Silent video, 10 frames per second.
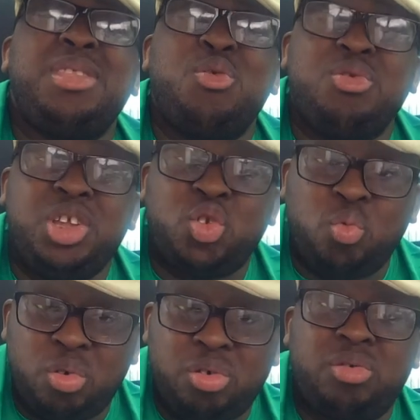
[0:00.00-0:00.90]
They will need
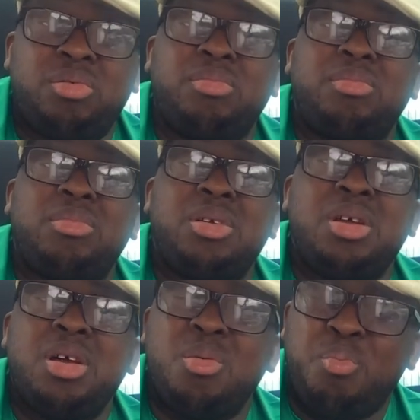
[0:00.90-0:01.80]
to work.
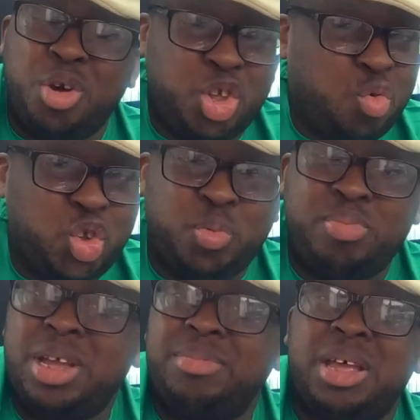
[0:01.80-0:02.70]
But you won't
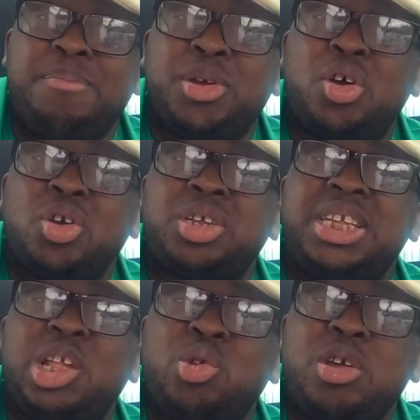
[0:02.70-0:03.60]
blame them, because
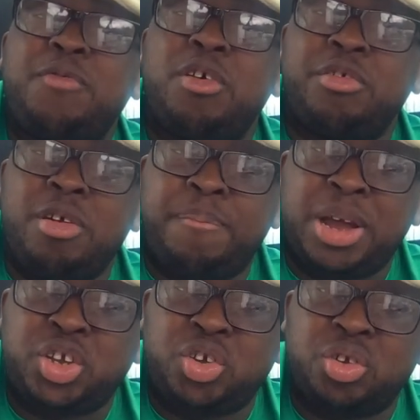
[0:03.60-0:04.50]
they're looking for green
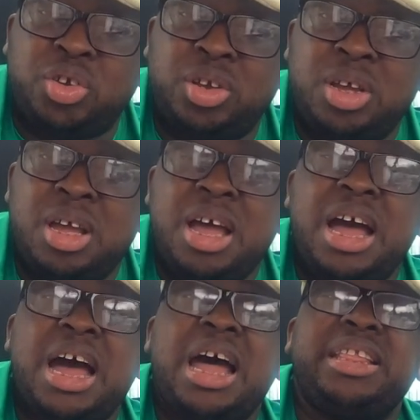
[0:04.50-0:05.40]
pastures
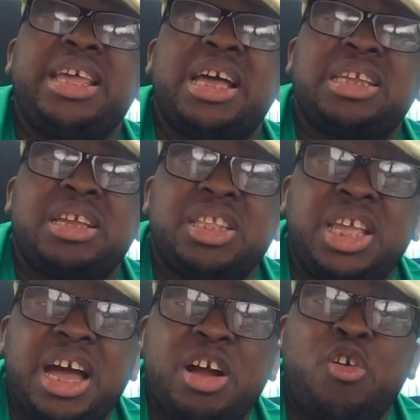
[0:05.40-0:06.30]
and
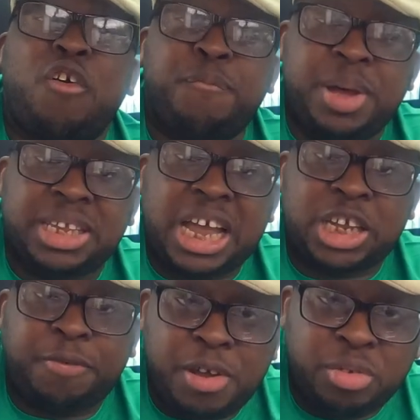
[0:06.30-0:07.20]
their government
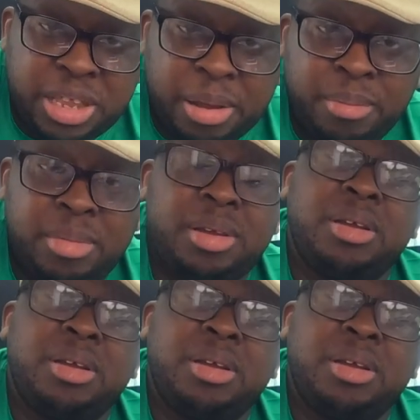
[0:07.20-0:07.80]
has failed them.